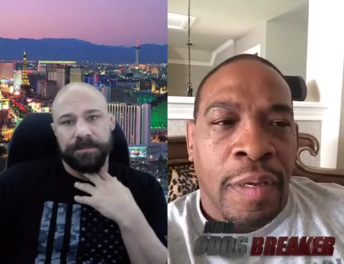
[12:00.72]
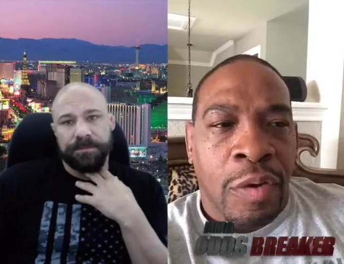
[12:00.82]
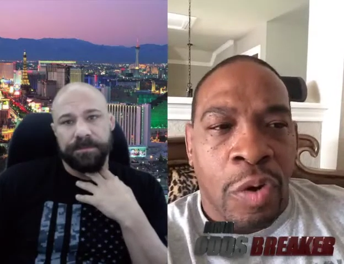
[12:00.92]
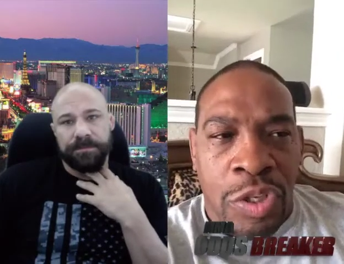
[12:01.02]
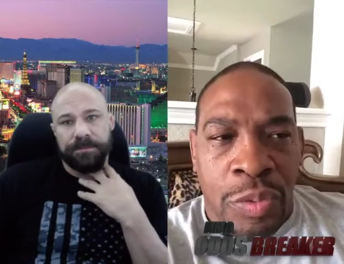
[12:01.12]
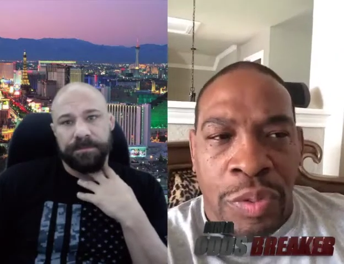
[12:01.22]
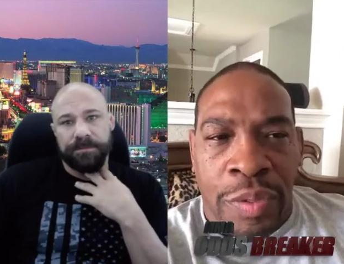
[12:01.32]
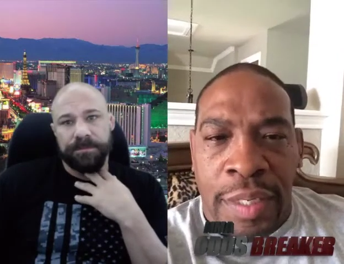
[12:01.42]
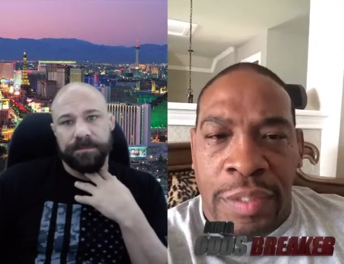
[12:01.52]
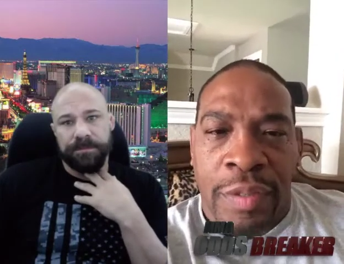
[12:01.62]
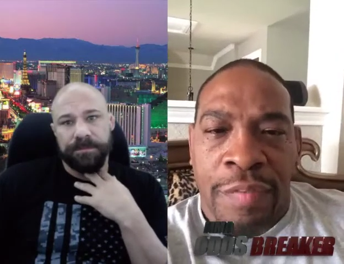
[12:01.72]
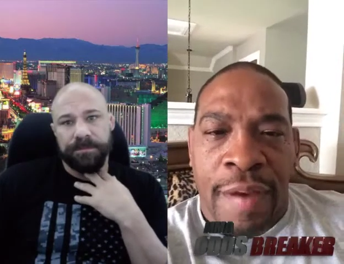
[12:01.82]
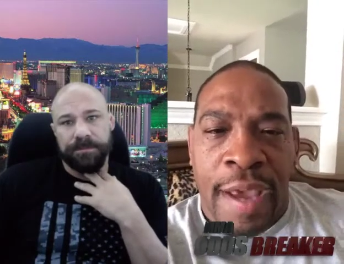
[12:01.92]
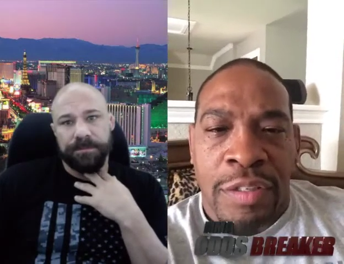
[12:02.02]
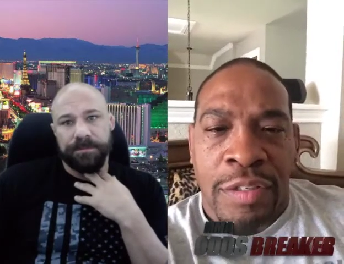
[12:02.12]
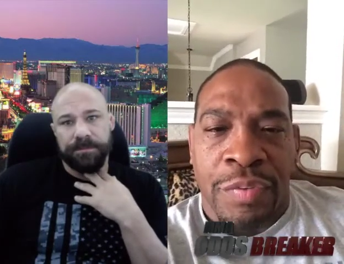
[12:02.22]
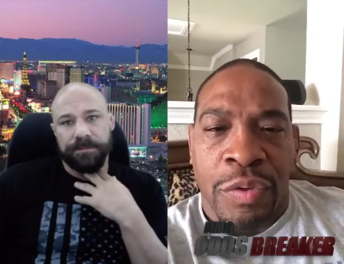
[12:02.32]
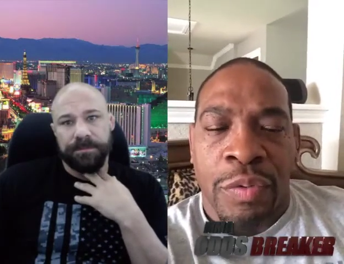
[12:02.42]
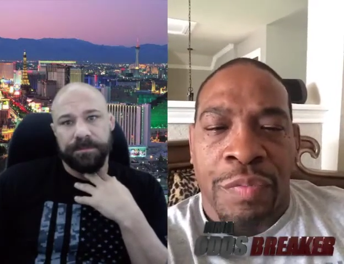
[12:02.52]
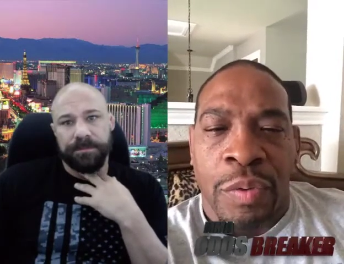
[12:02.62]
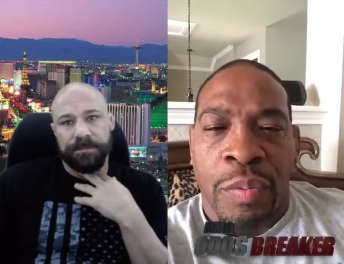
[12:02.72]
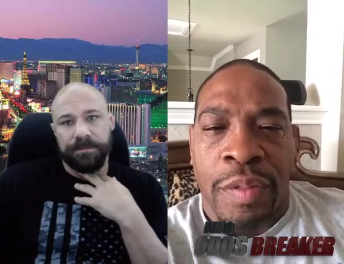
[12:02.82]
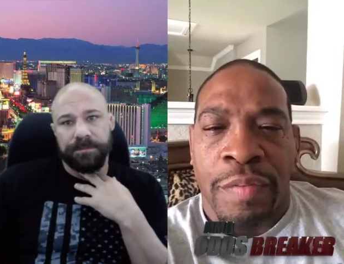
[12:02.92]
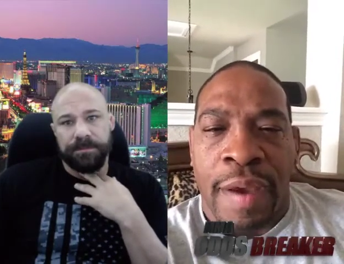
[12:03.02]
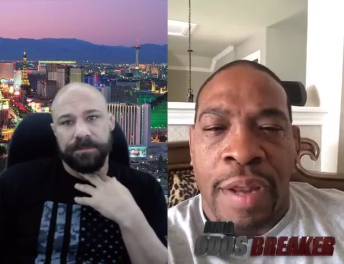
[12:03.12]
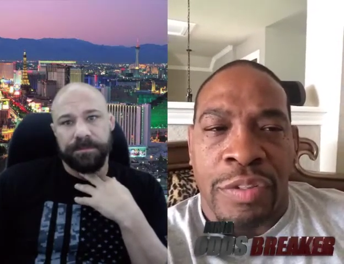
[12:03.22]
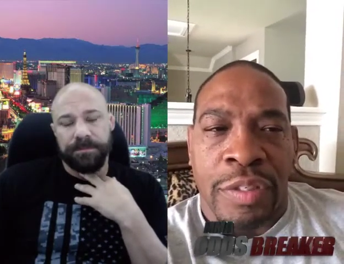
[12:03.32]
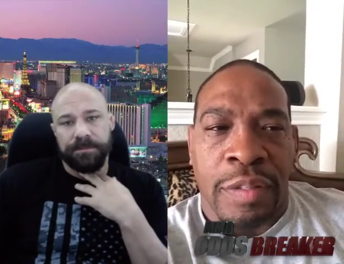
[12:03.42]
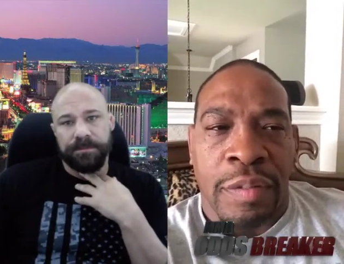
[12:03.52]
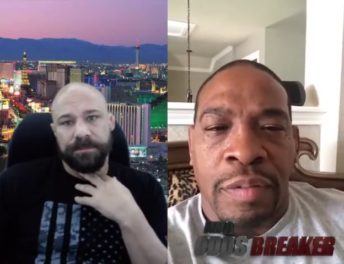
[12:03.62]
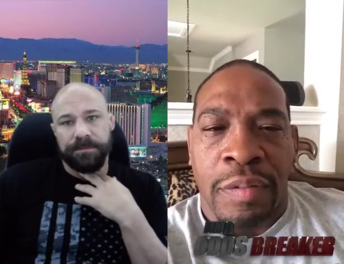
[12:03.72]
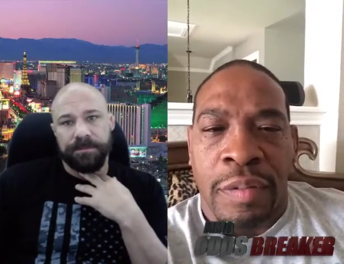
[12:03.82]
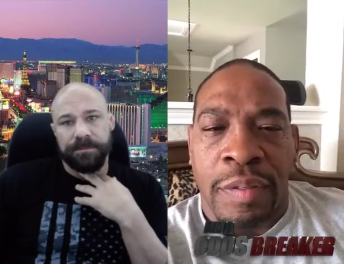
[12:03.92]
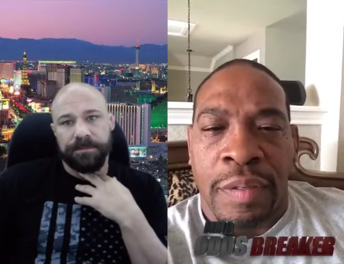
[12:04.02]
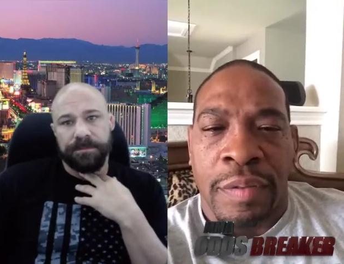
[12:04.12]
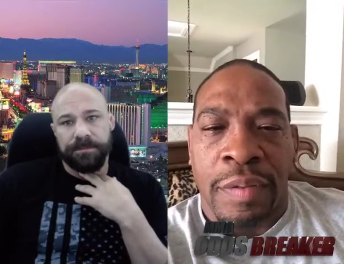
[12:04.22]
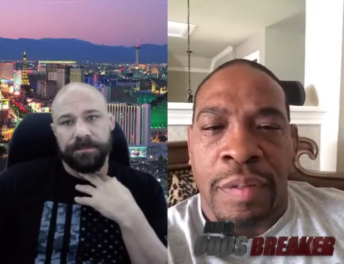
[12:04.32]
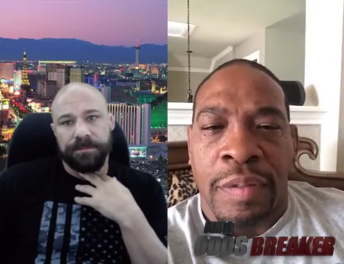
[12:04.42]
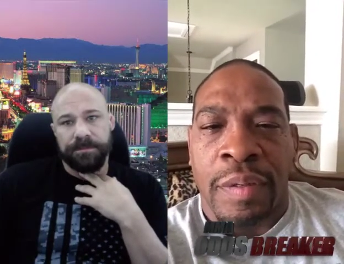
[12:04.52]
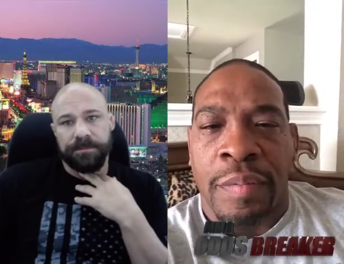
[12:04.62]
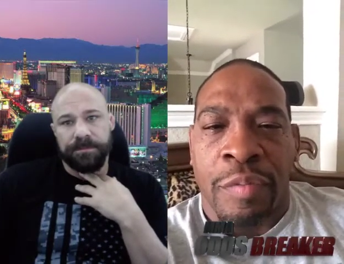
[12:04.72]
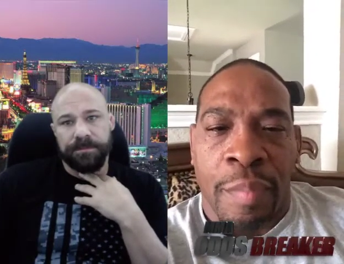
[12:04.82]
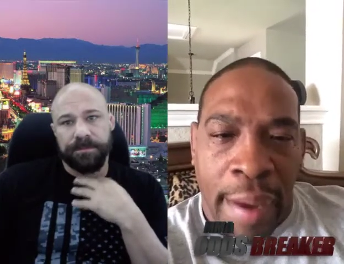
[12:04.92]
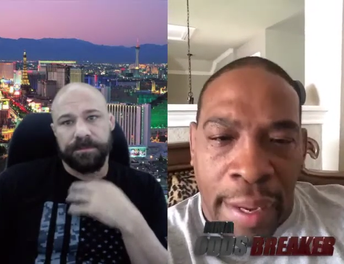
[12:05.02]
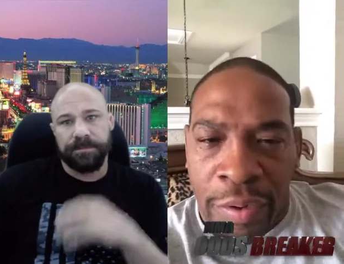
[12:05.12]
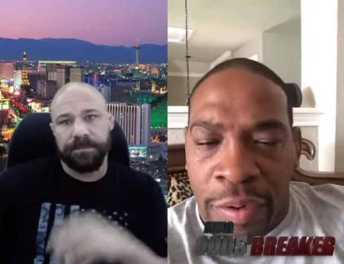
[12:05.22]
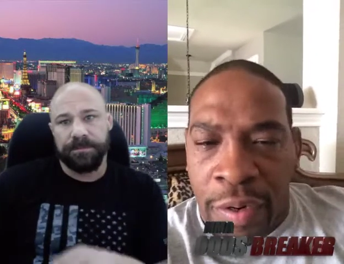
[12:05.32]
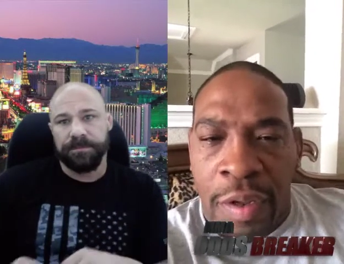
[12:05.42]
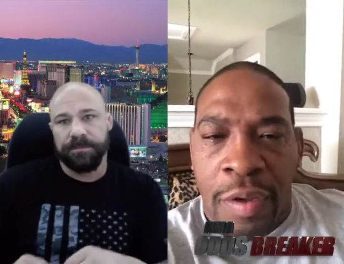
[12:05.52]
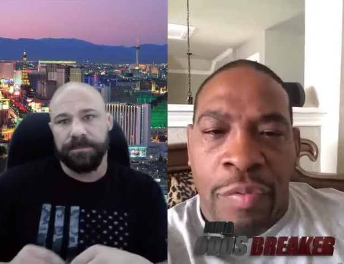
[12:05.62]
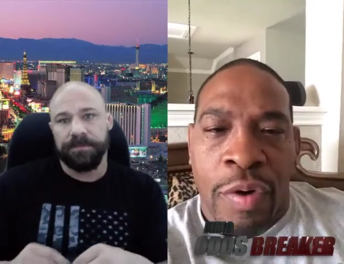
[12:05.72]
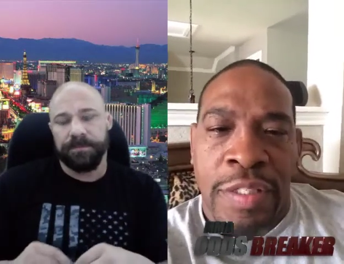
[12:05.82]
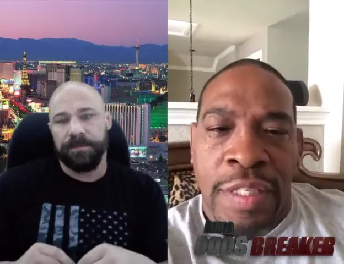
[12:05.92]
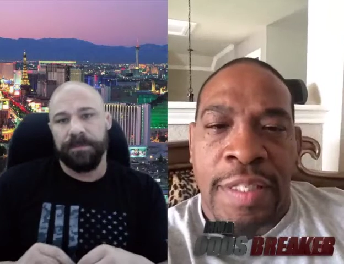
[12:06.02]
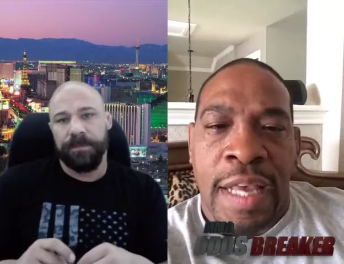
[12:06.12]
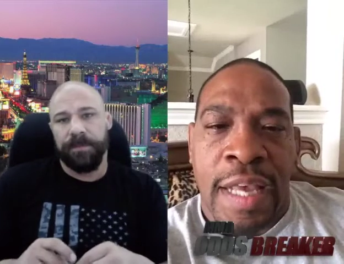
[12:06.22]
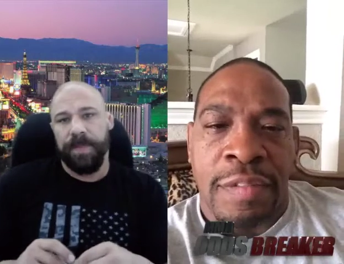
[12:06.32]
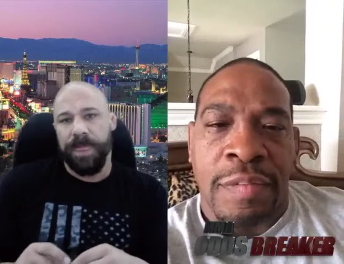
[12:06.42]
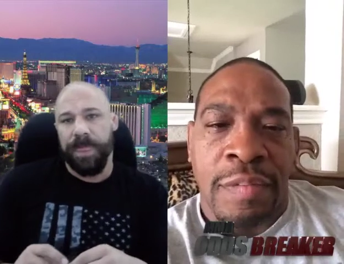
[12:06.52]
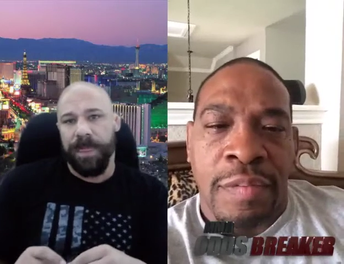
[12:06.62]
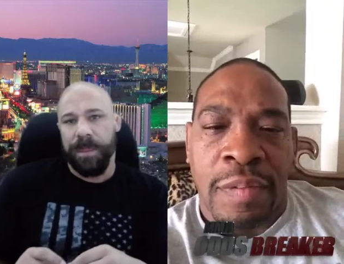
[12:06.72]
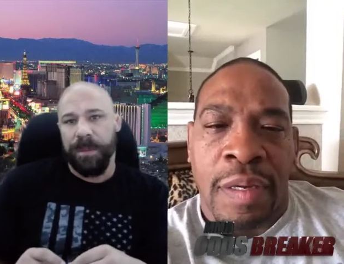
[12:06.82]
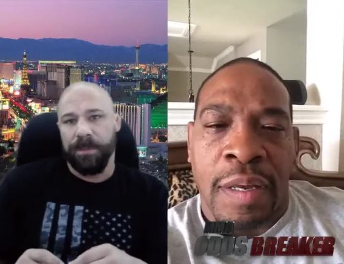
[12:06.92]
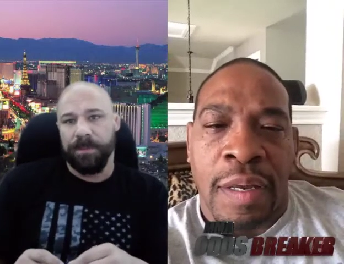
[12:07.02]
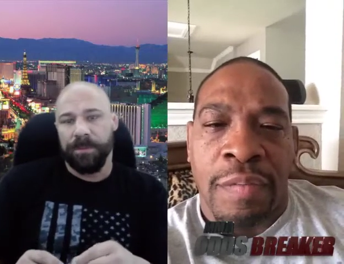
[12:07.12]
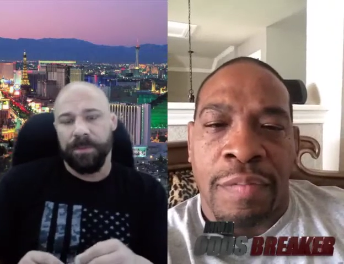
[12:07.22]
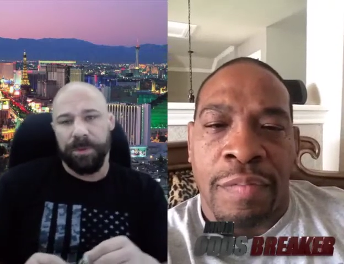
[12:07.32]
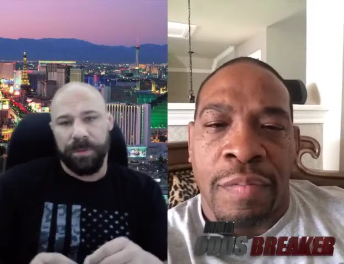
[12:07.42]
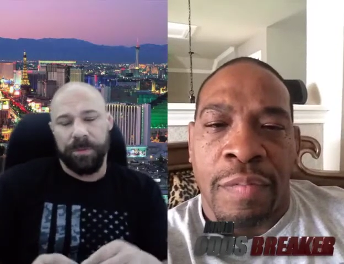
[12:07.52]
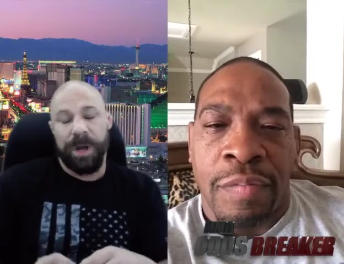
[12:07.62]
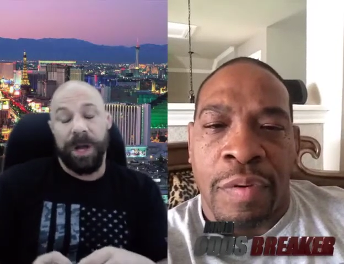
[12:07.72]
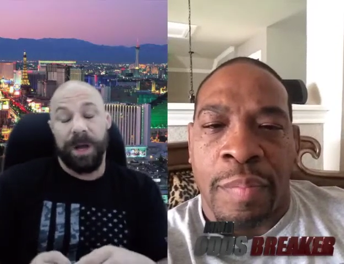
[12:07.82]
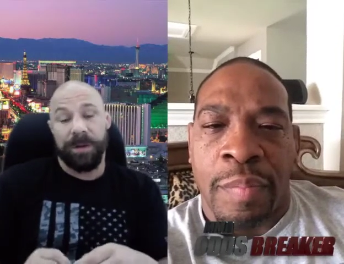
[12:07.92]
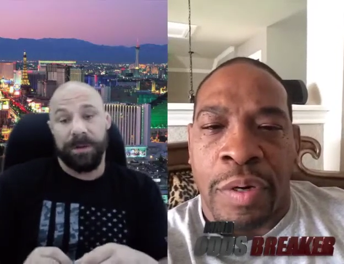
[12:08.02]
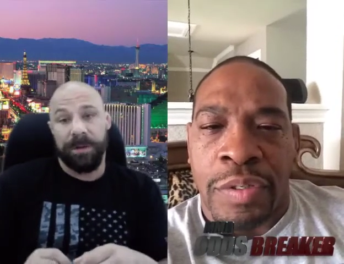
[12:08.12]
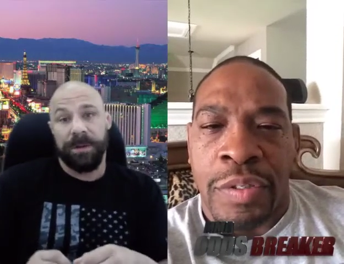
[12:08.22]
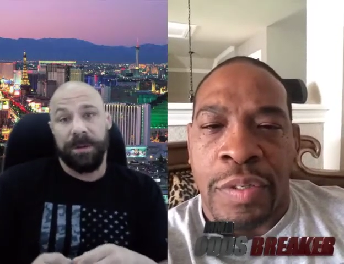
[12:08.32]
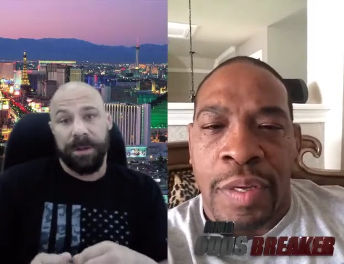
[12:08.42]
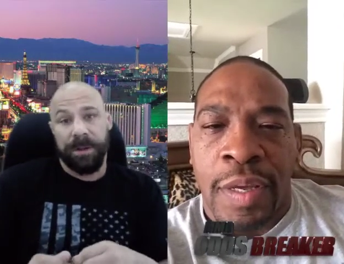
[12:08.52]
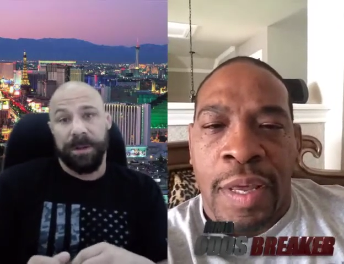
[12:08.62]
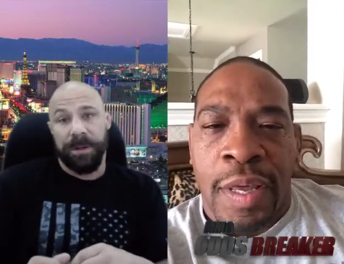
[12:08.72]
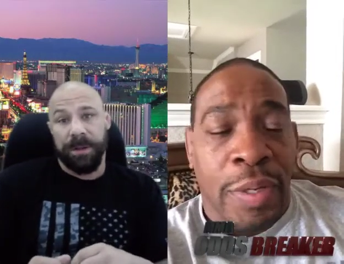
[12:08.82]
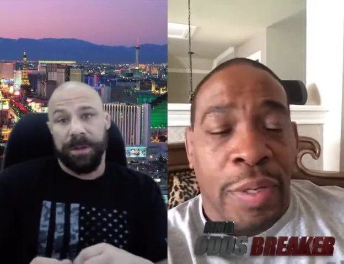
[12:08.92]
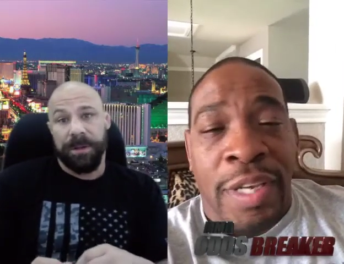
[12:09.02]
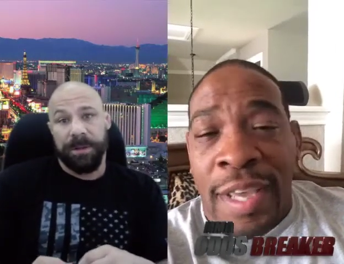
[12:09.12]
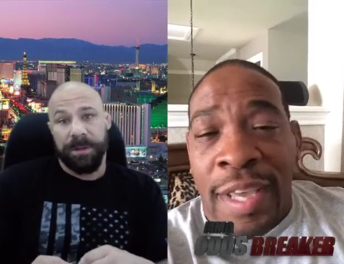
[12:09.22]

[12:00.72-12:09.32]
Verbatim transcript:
Speaker 1: of course when you get to the finals, if you if you win the finals, you get the the, the remainder forty six thousand uh, wow. for the purse, which